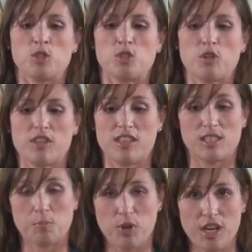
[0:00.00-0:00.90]
So in the
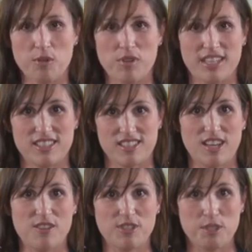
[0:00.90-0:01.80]
spring, when I
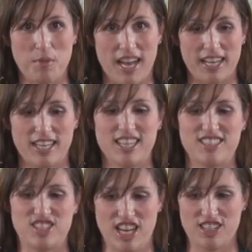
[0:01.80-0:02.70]
discovered
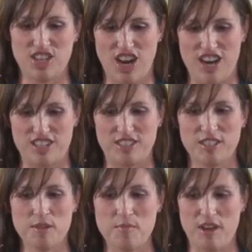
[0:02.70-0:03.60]
my dead
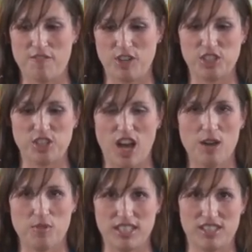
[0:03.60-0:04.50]
garden, my first
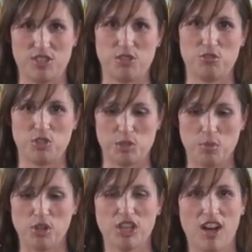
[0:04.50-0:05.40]
thought was to just
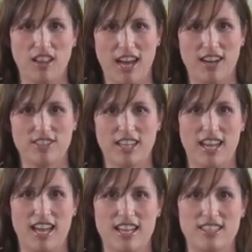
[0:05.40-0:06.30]
pull it all
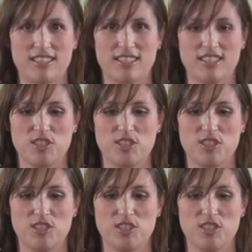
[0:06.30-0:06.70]
out and